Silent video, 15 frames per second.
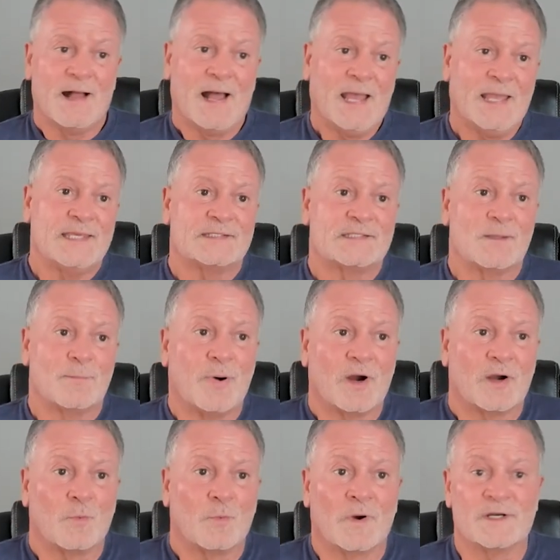I get the
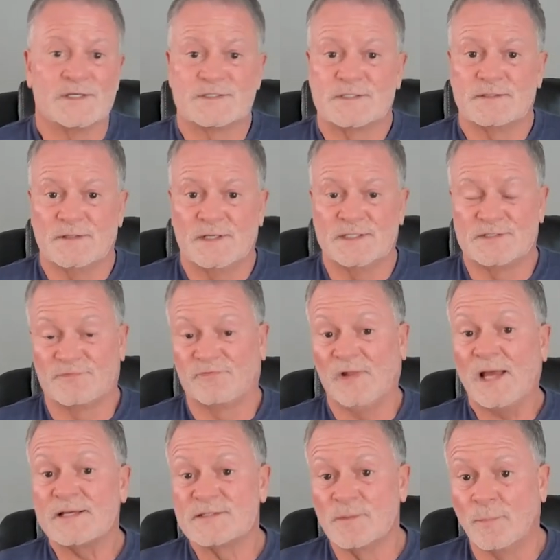part where it's
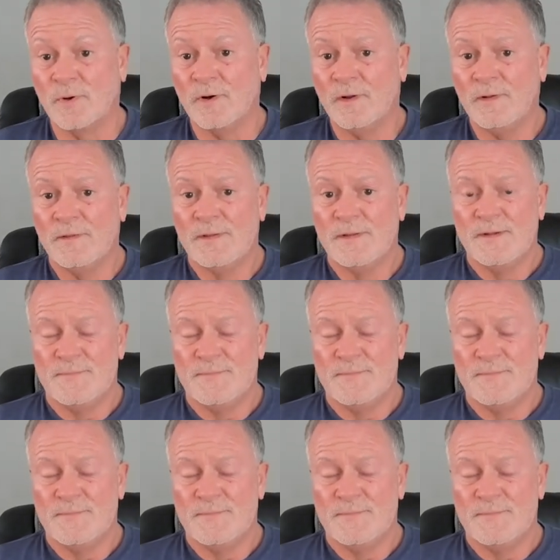flexible,